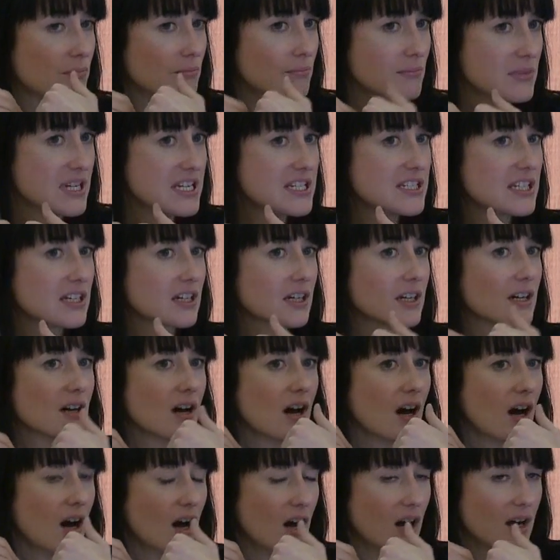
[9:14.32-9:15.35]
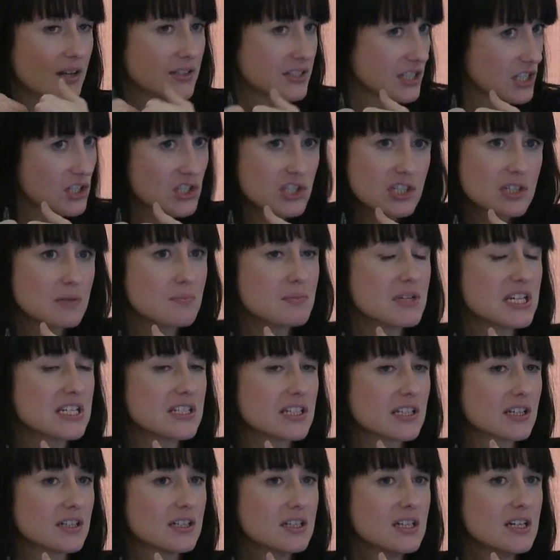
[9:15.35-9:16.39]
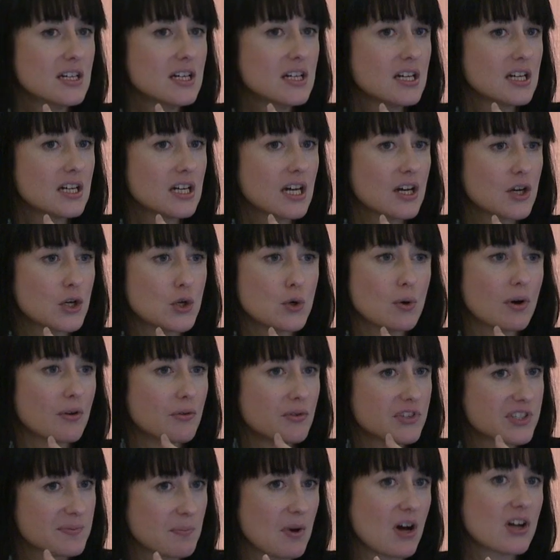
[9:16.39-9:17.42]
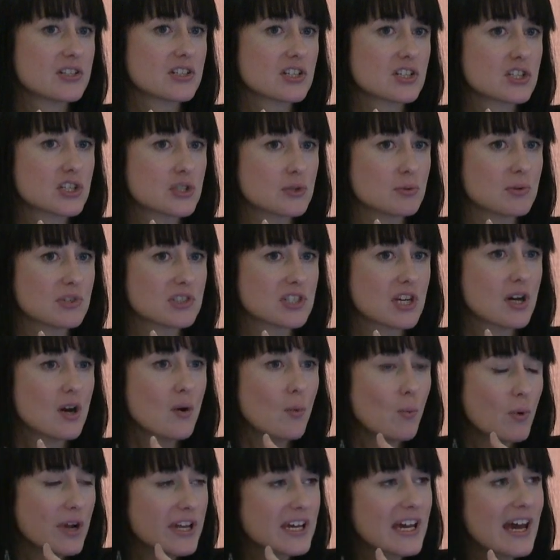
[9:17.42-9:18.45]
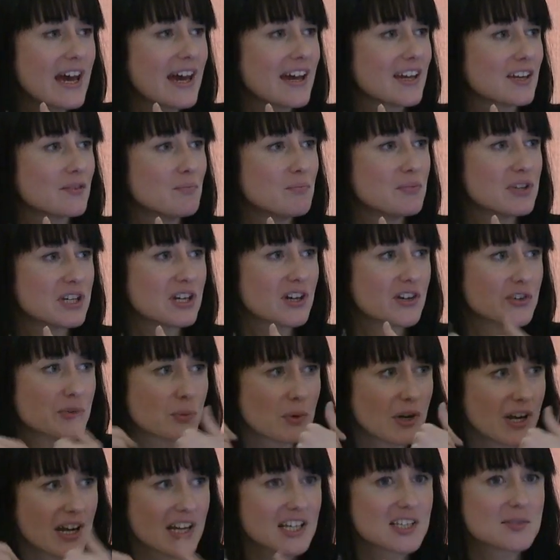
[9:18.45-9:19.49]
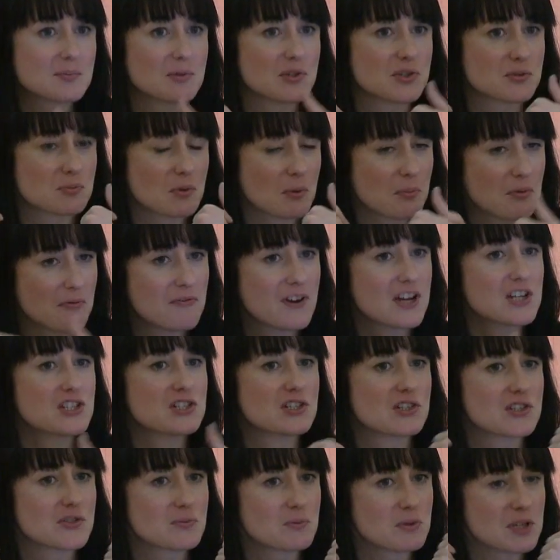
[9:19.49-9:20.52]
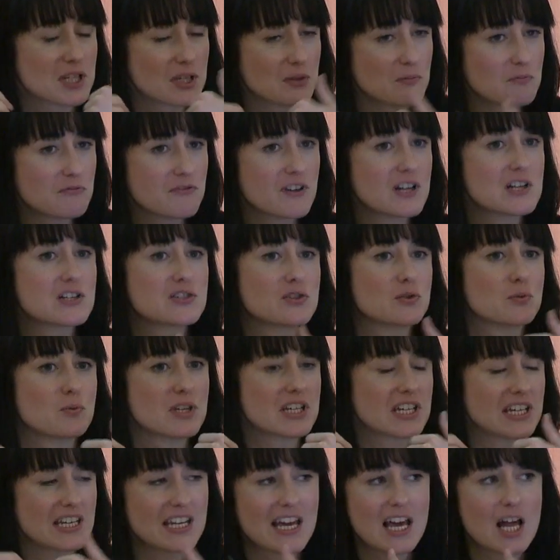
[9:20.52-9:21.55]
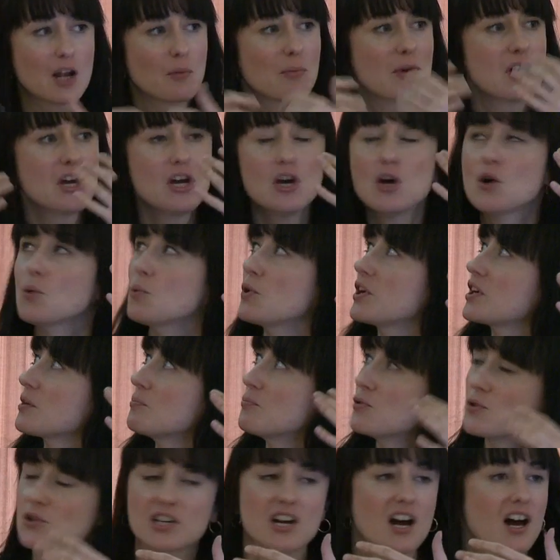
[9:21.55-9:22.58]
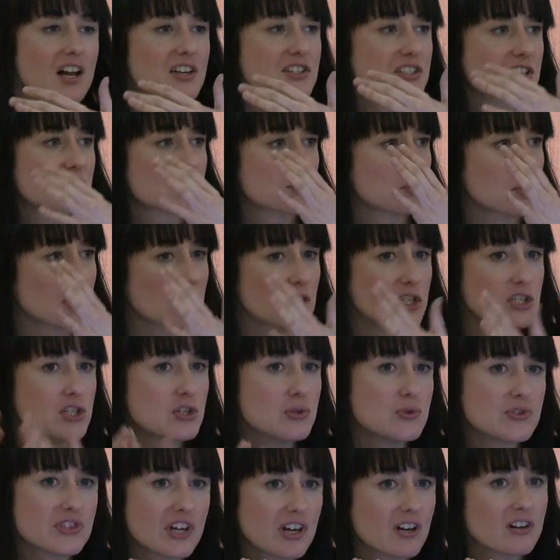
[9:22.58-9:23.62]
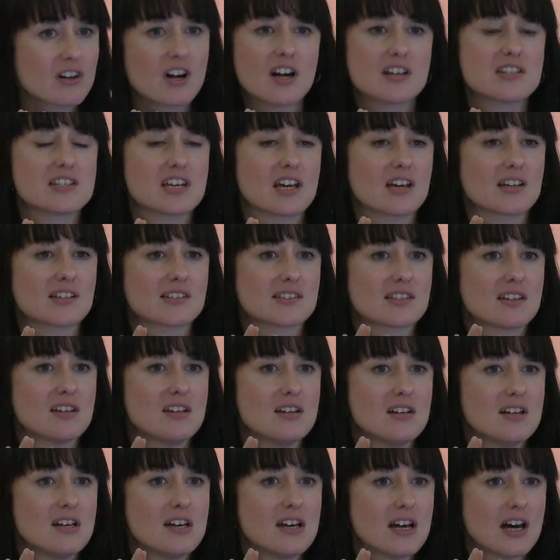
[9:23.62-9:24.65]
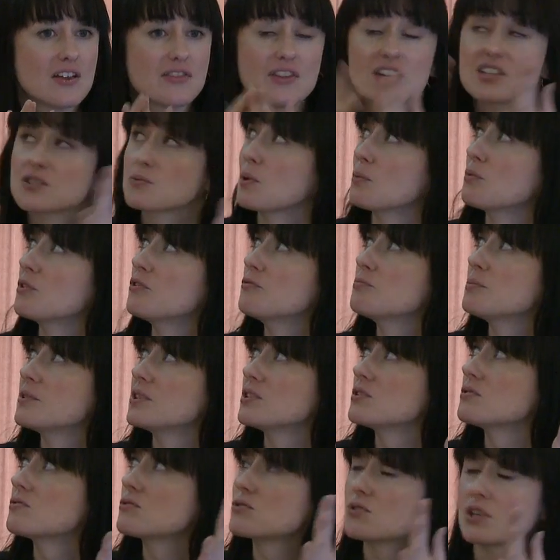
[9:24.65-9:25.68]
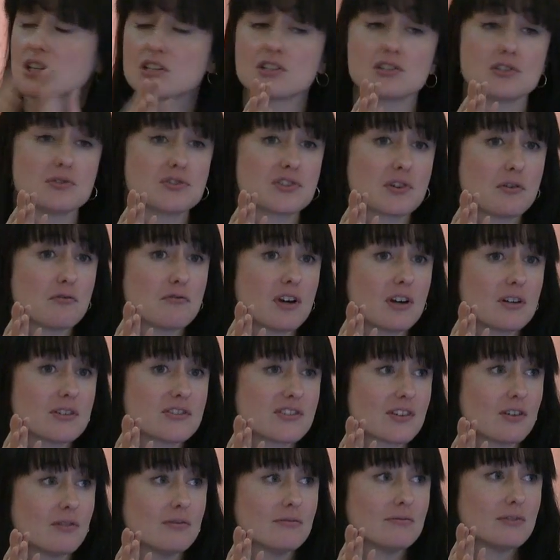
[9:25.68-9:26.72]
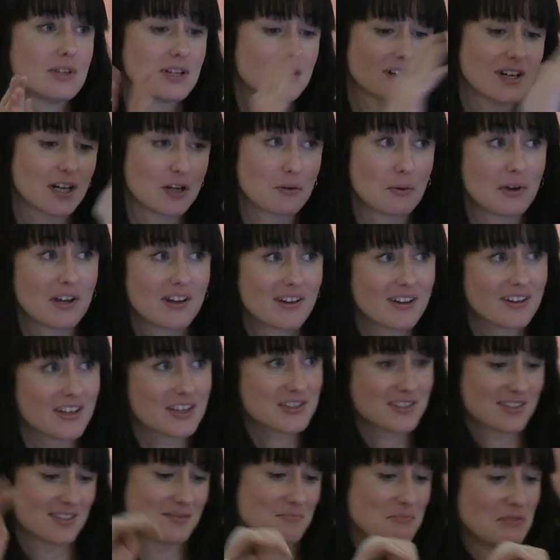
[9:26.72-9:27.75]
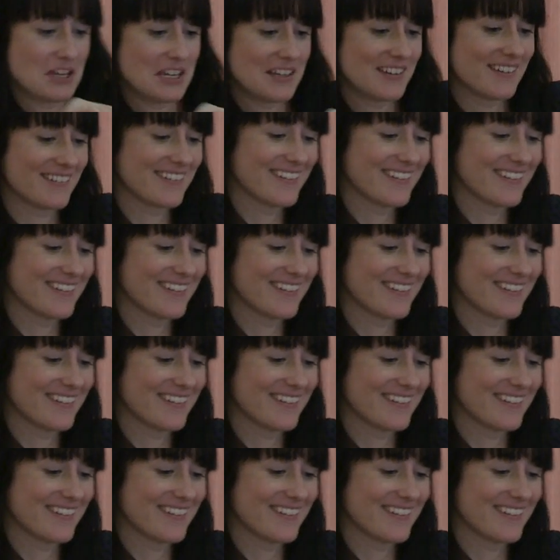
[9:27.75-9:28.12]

media, digital media, who are responding to it, we can, because we're experts, we're professionals, we can filter, we can help, we can put a context, we can use our contacts, and that's what we've been trying to do so far. So anyway, that's me.